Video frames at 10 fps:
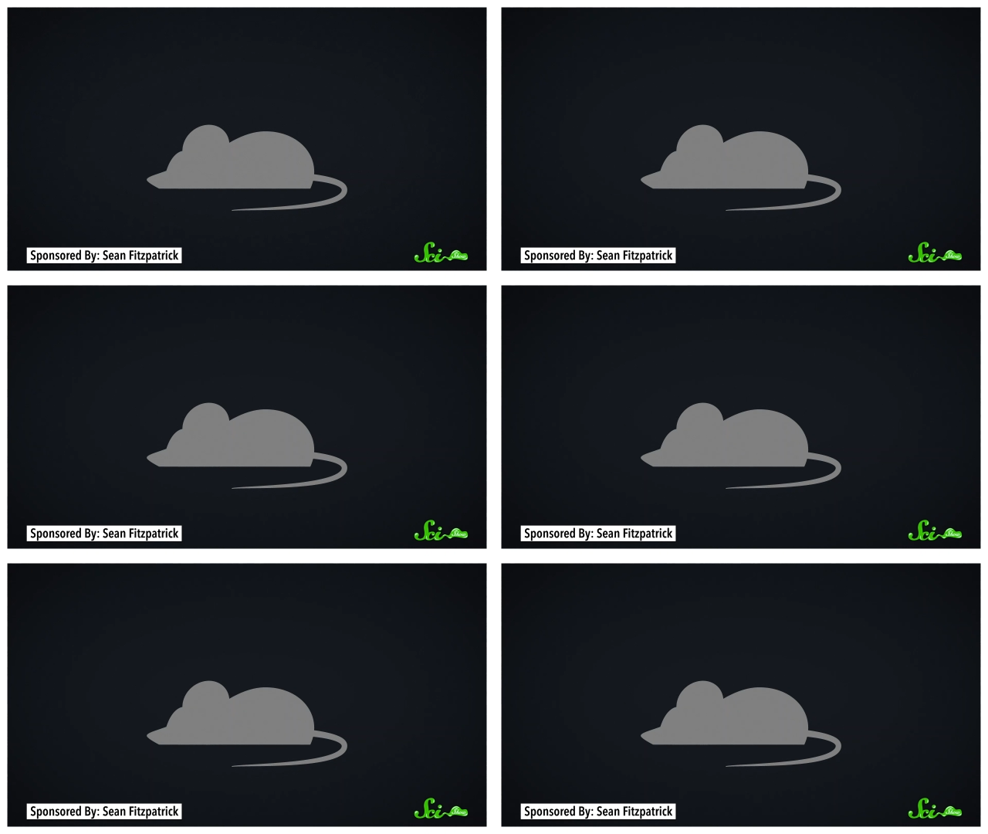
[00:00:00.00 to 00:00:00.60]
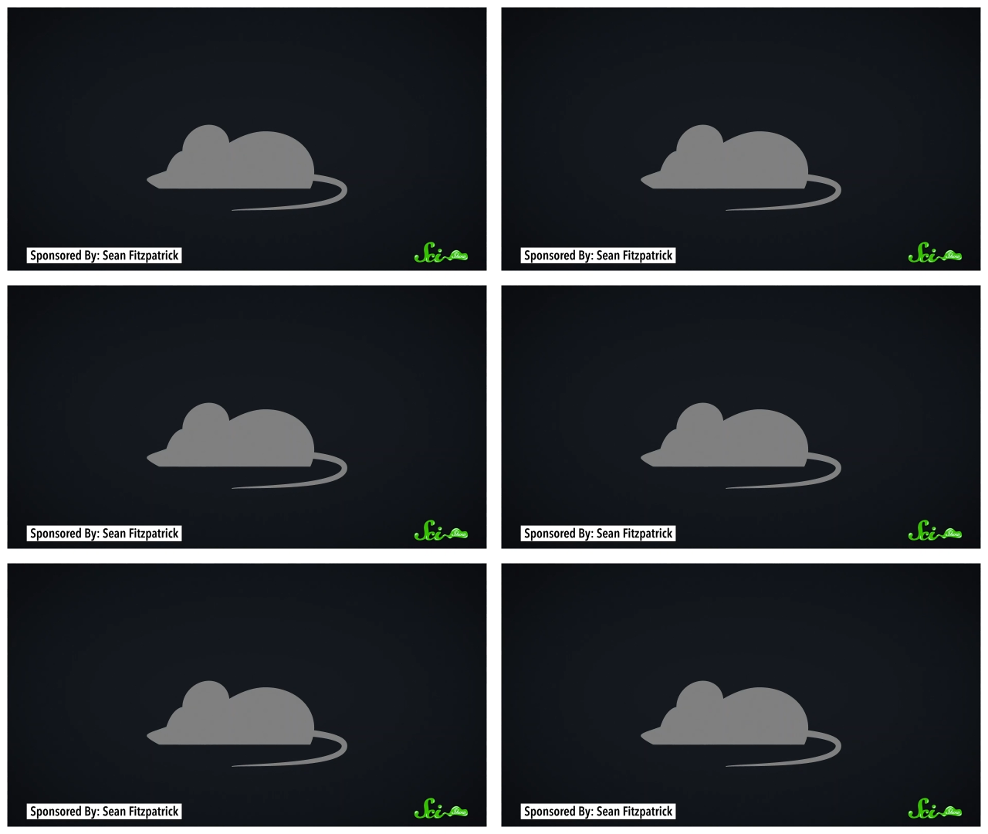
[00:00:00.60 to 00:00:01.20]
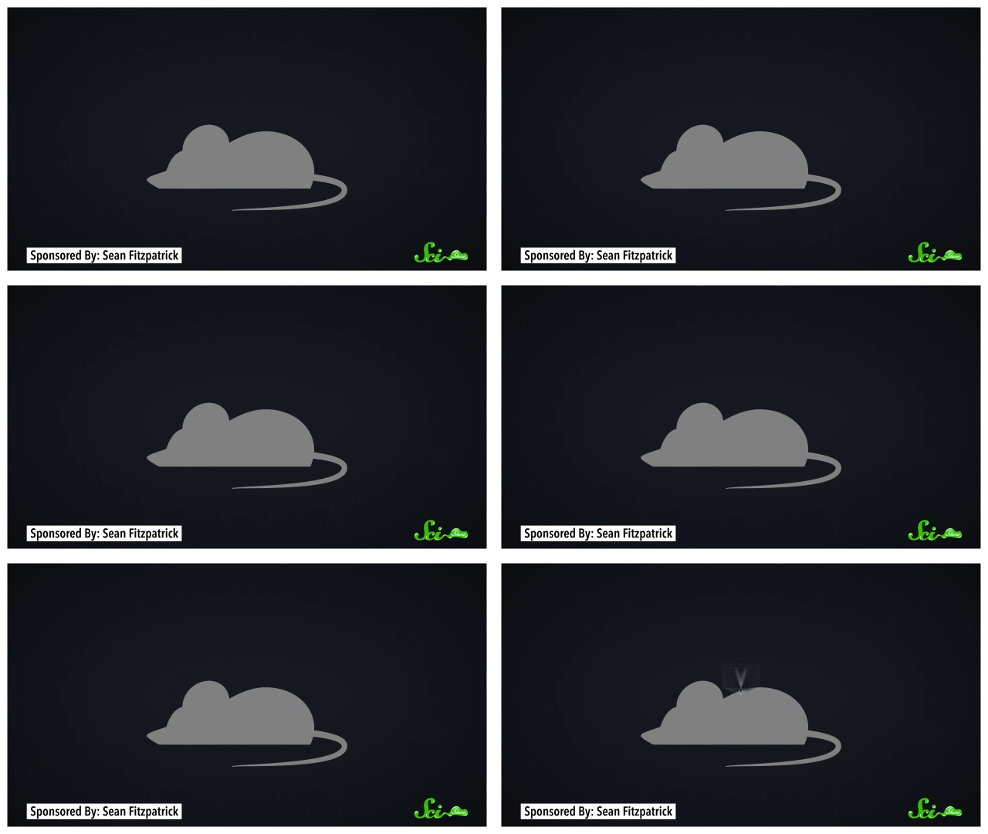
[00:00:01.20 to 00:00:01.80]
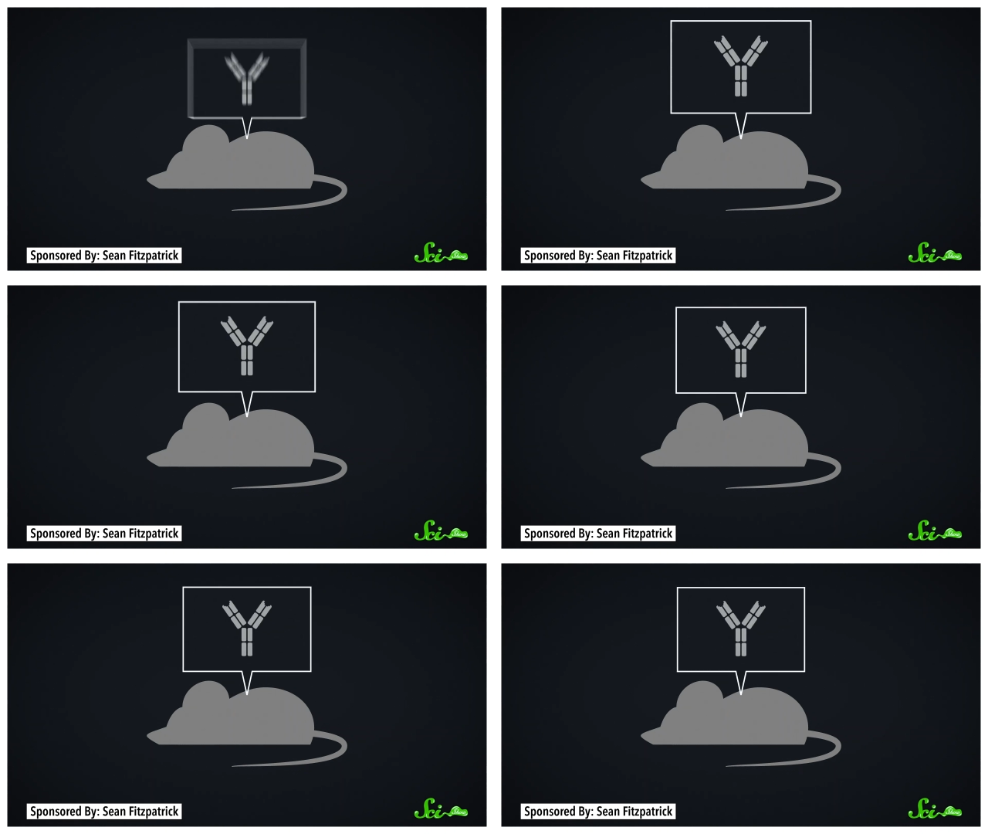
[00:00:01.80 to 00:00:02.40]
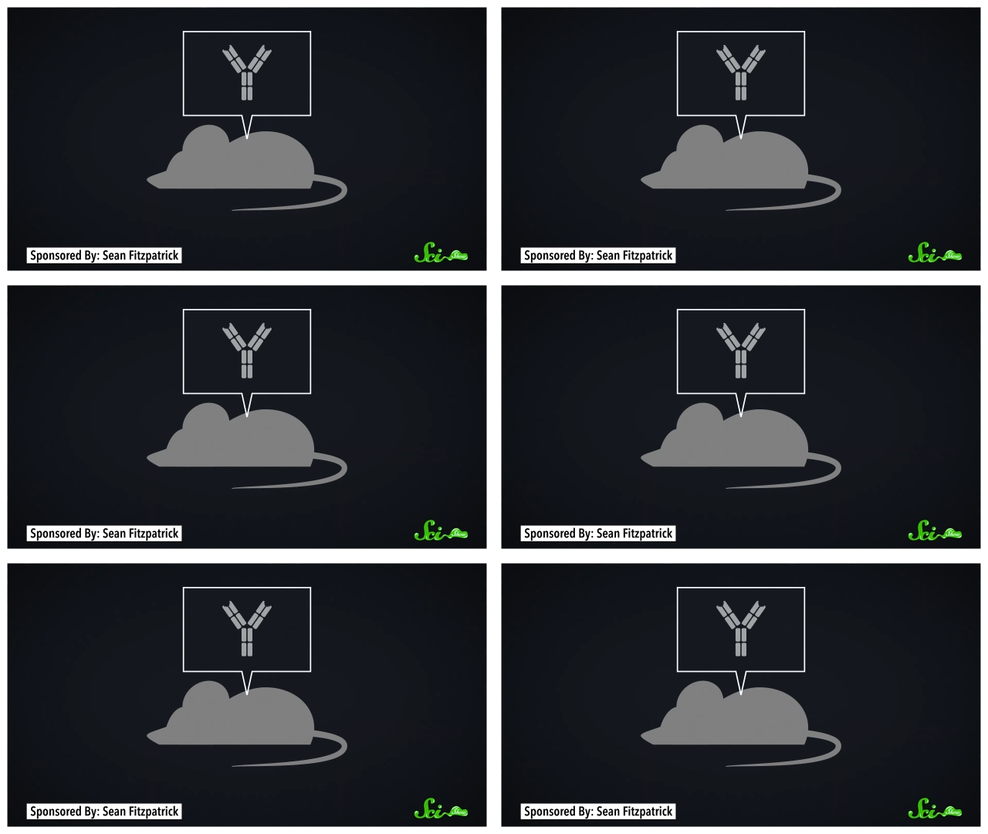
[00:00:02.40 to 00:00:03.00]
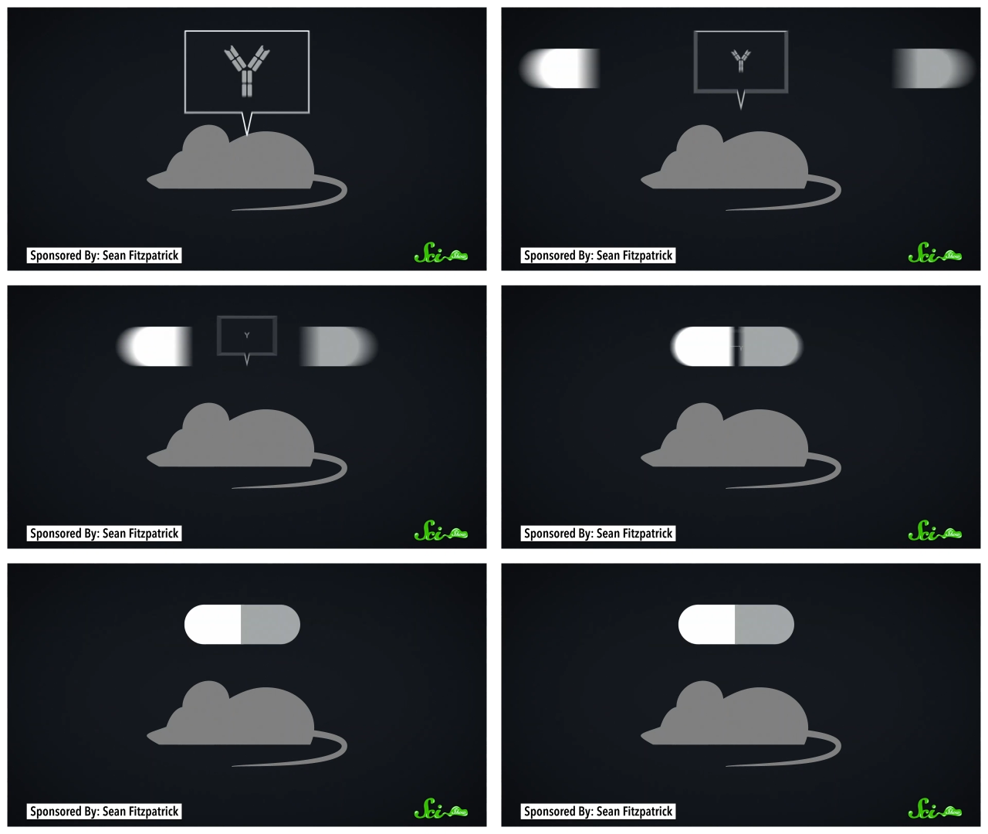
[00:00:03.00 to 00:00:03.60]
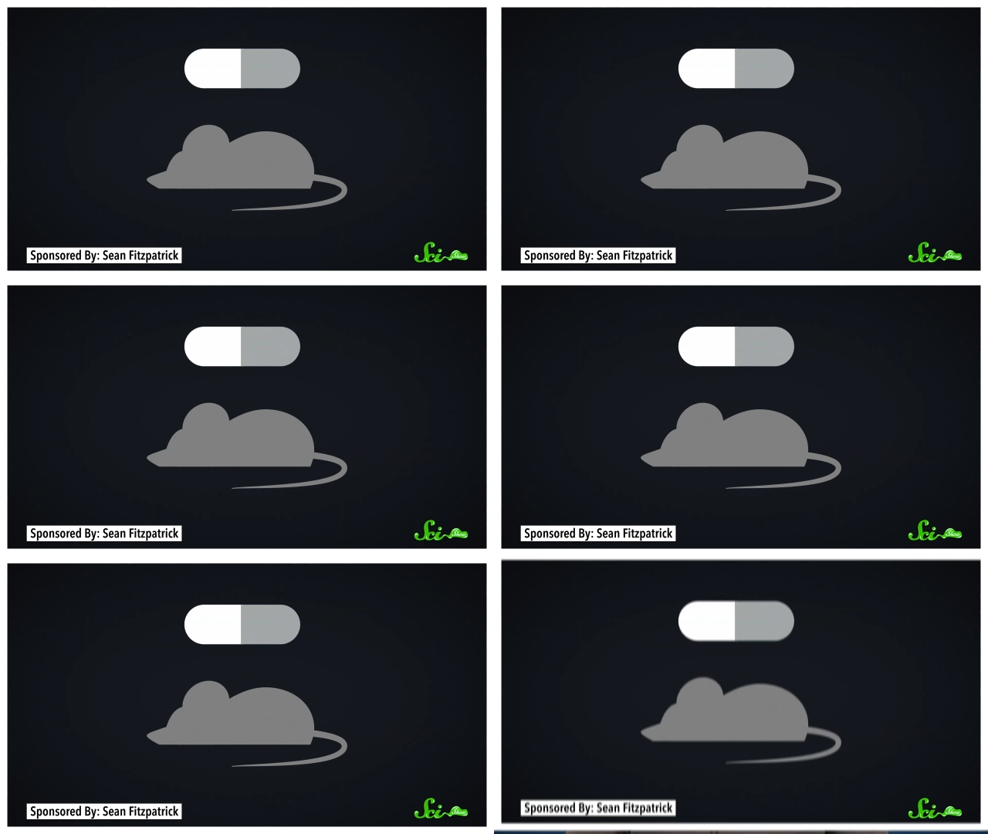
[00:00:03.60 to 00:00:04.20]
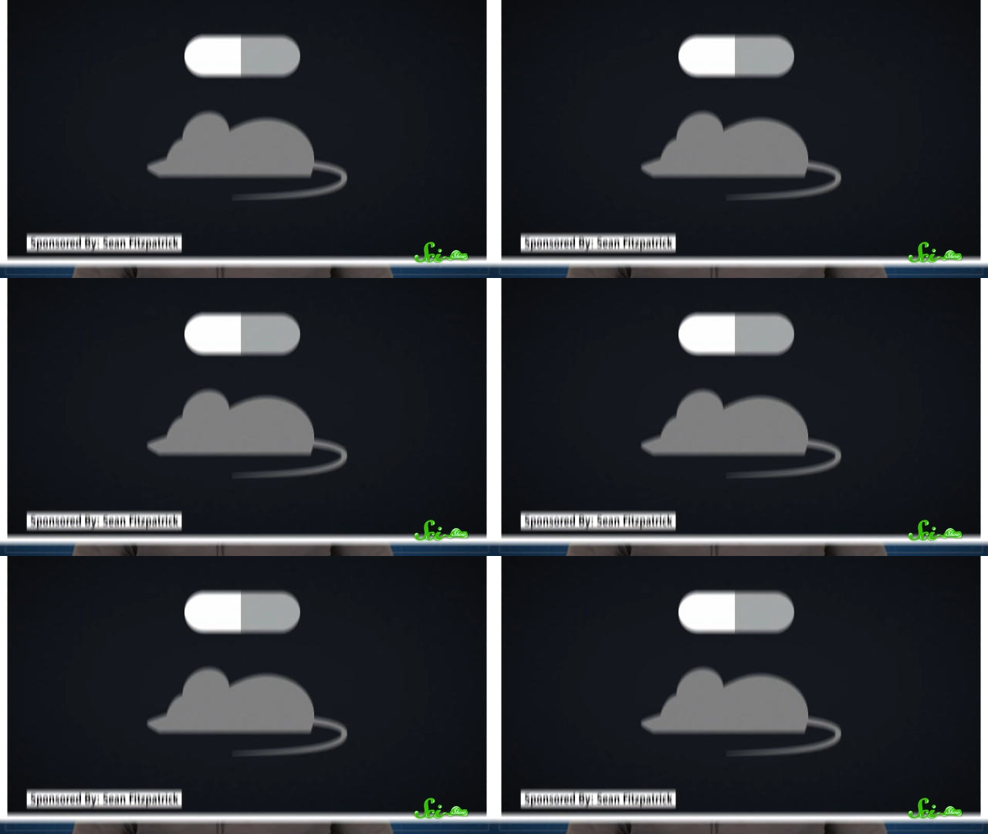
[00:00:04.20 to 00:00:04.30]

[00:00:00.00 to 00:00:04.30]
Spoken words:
Nobody's mouth can be seen.